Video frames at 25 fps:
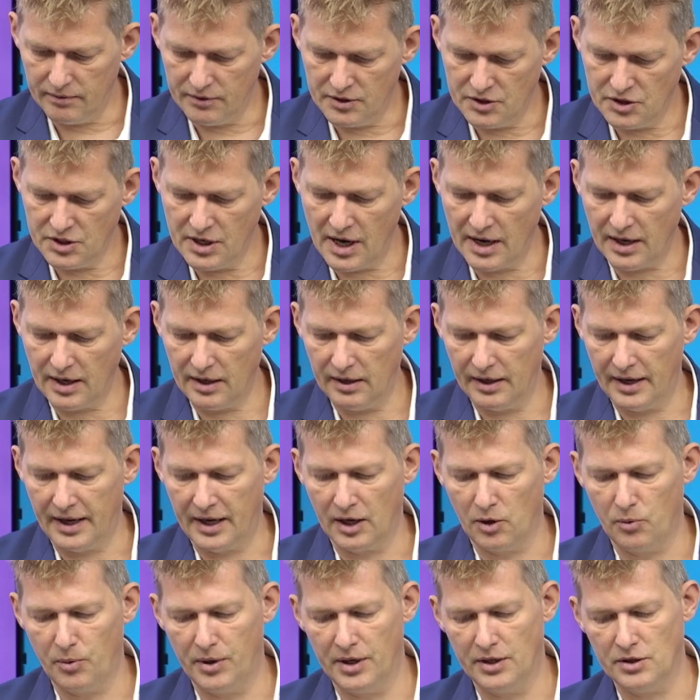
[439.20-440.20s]
Czech
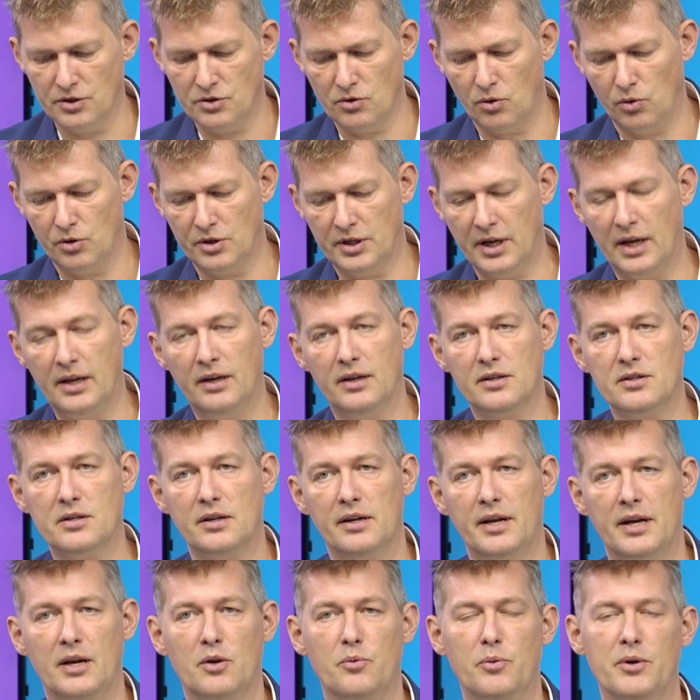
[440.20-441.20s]
language or Danish
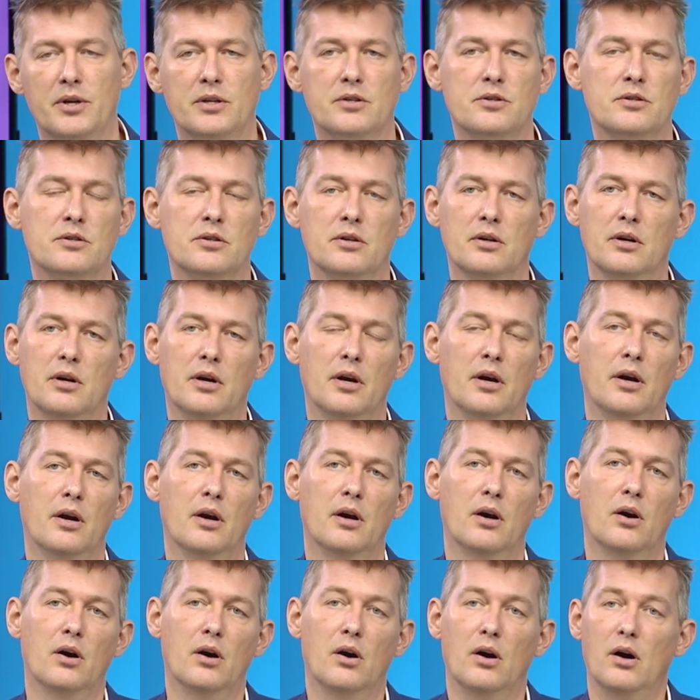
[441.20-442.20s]
language,
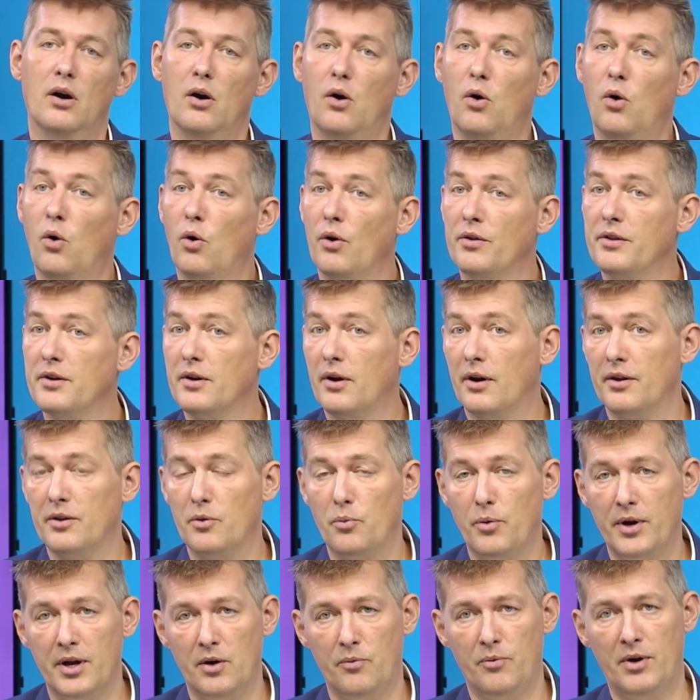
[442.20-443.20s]
or the other
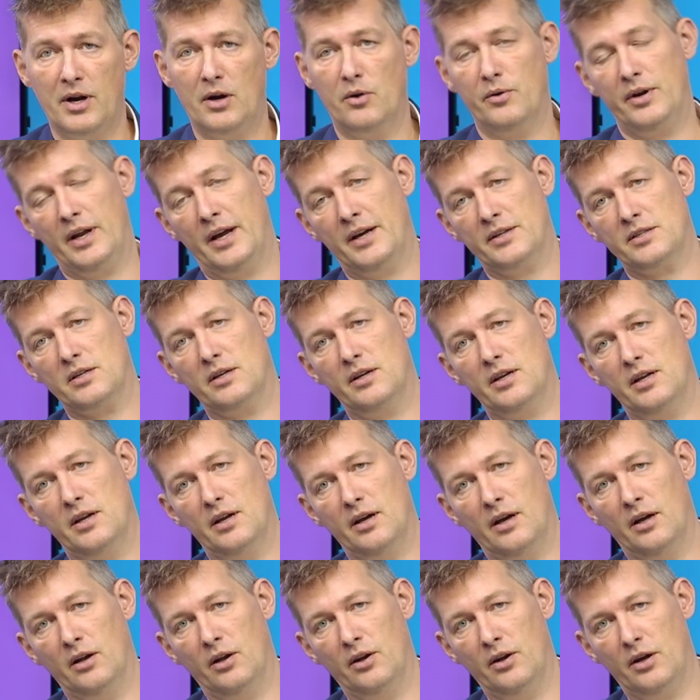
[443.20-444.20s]
way around.
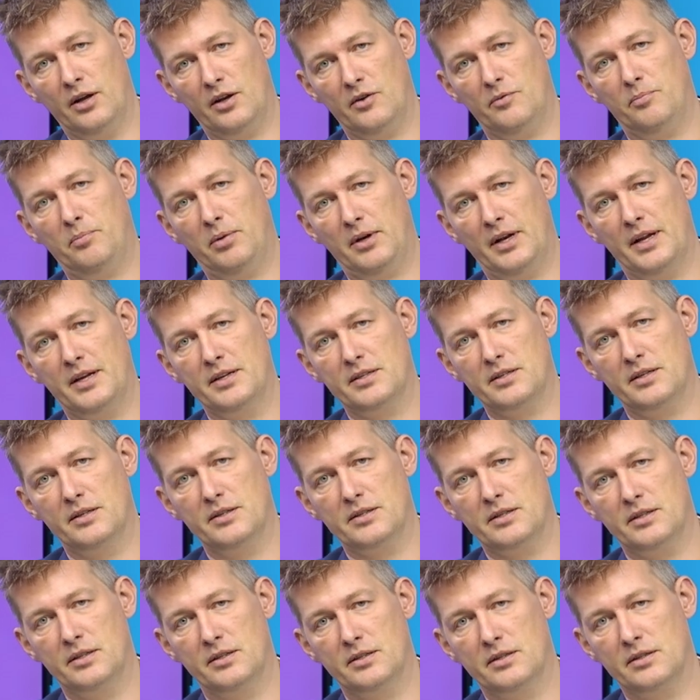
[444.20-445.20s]
Actually, a lot of
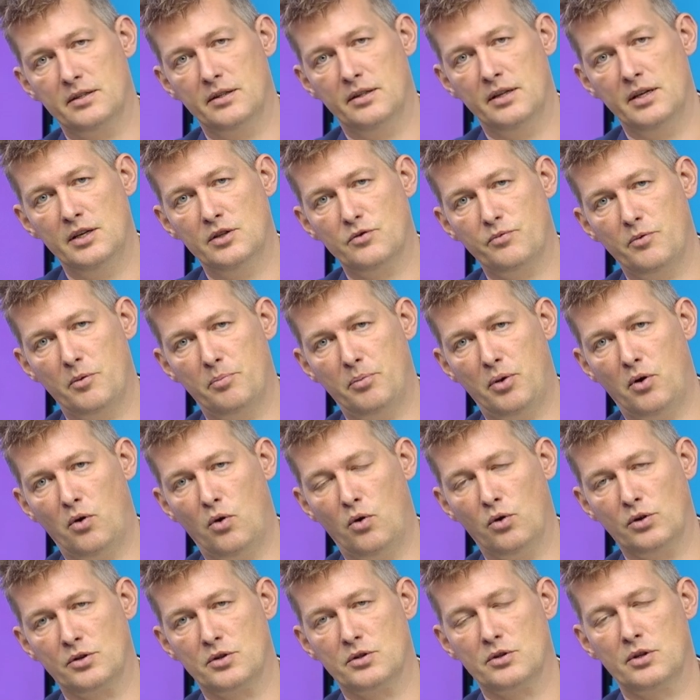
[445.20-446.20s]
places in these
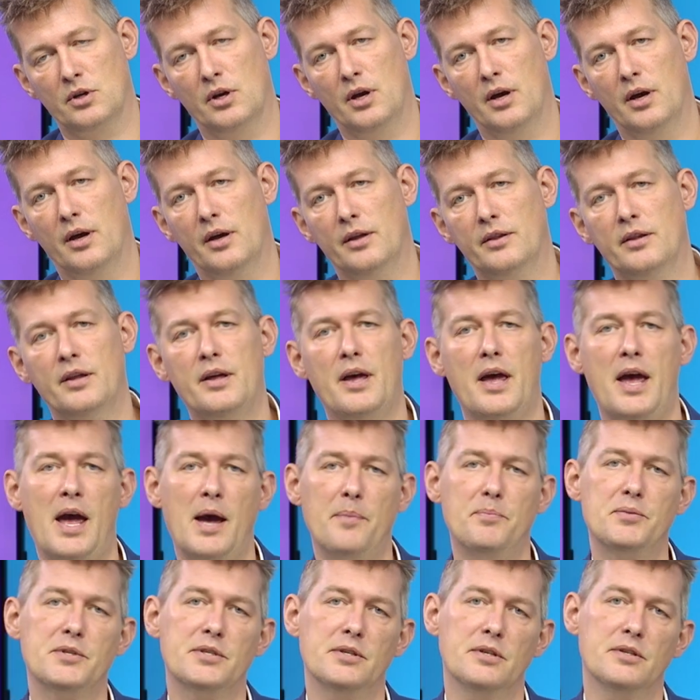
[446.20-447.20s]
reports, the
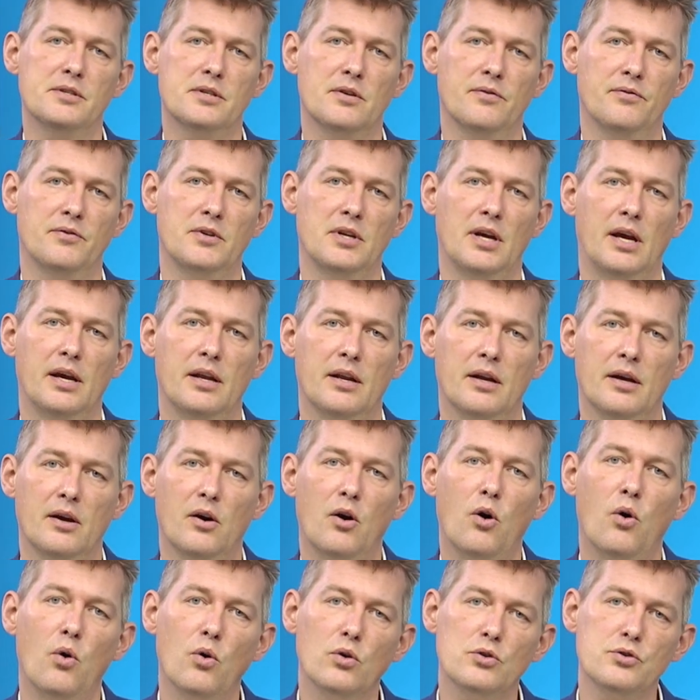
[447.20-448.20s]
absence of data
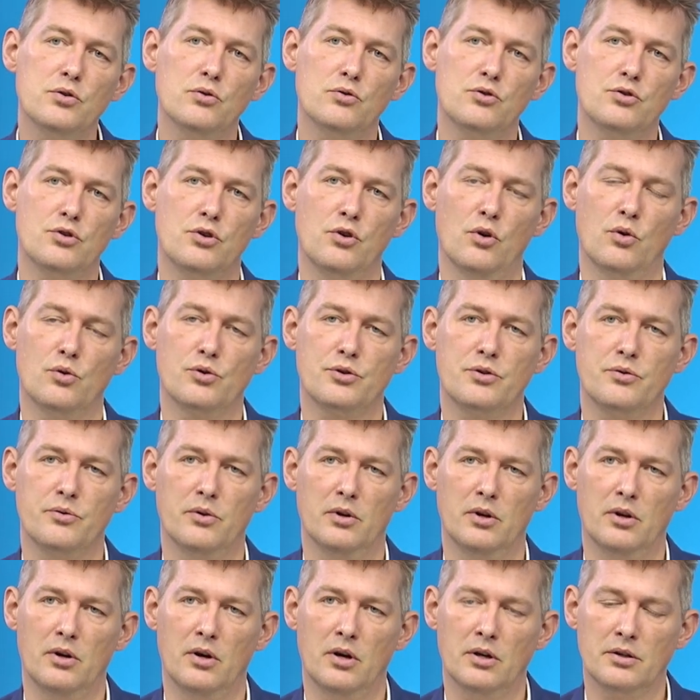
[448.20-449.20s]
also shows you
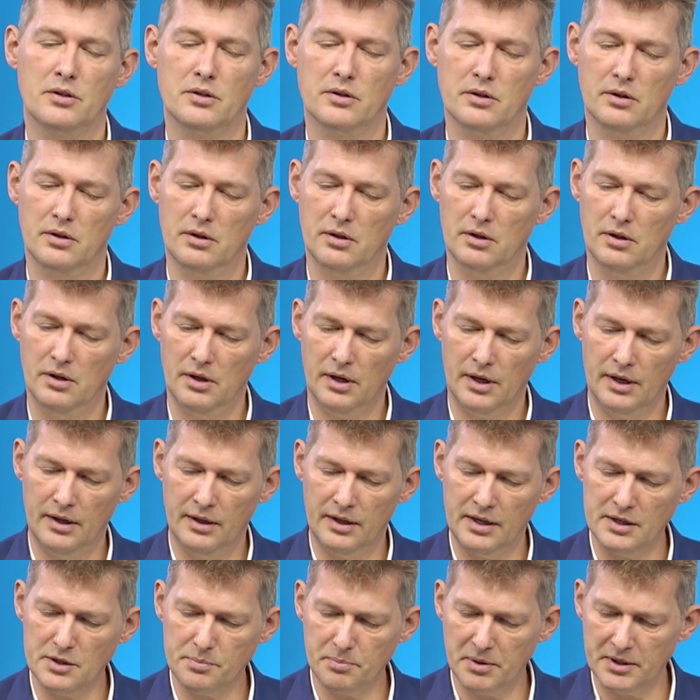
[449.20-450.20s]
a lot. In
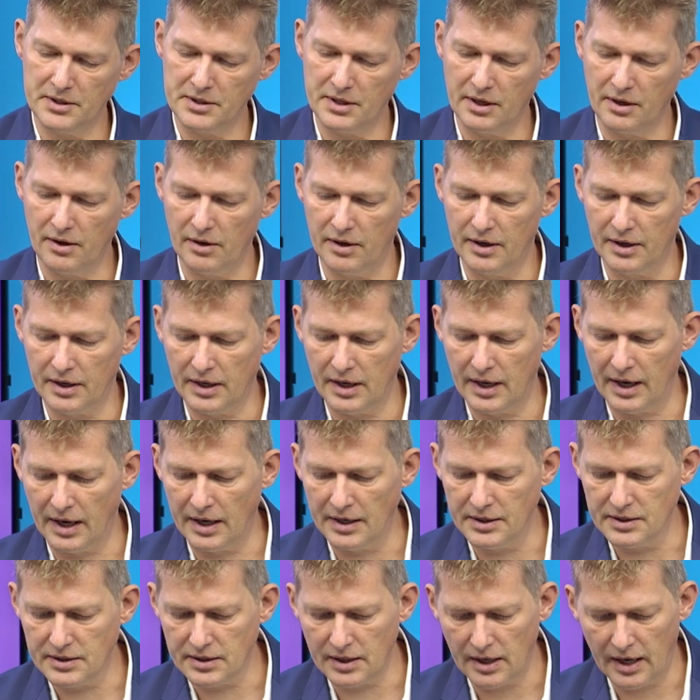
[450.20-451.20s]
this particular
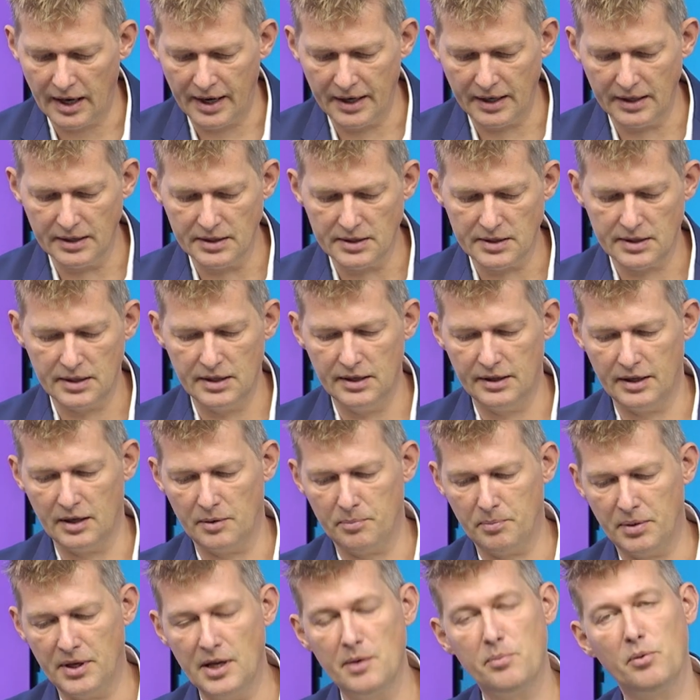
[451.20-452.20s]
case, I can see
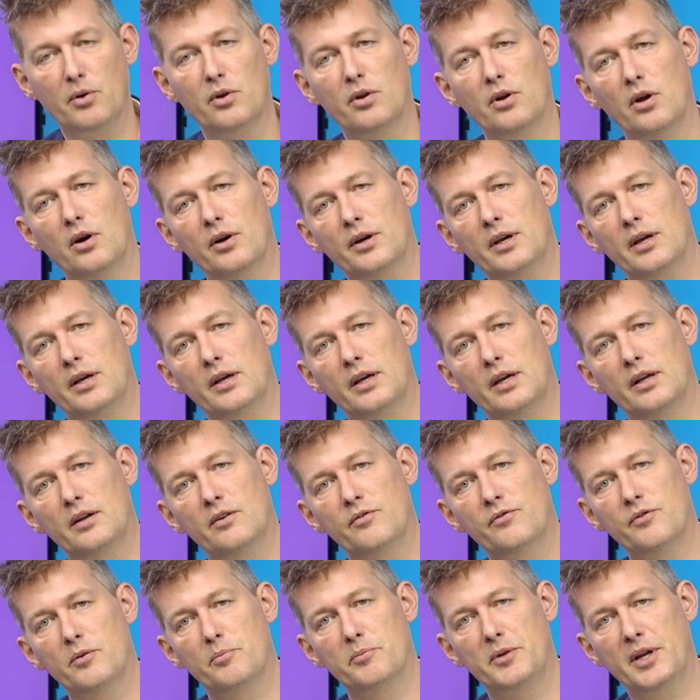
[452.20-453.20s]
that people logging in
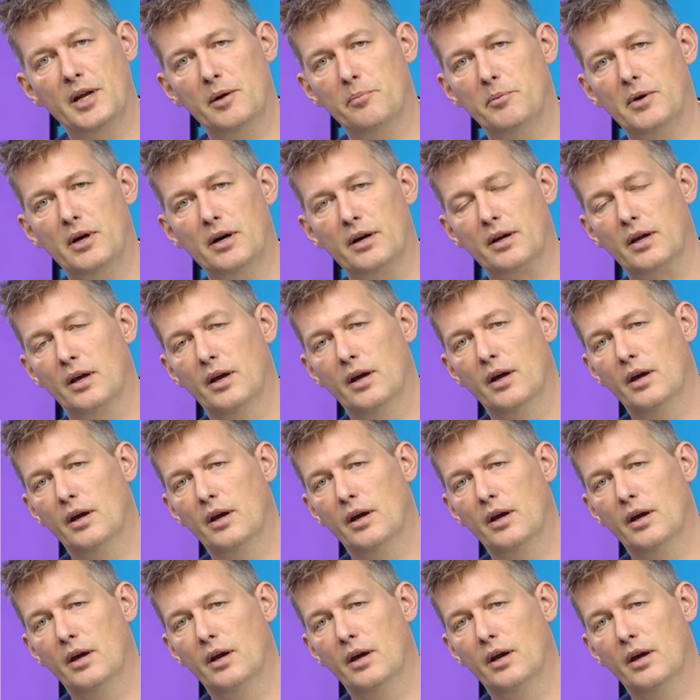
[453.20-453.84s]
from Denmark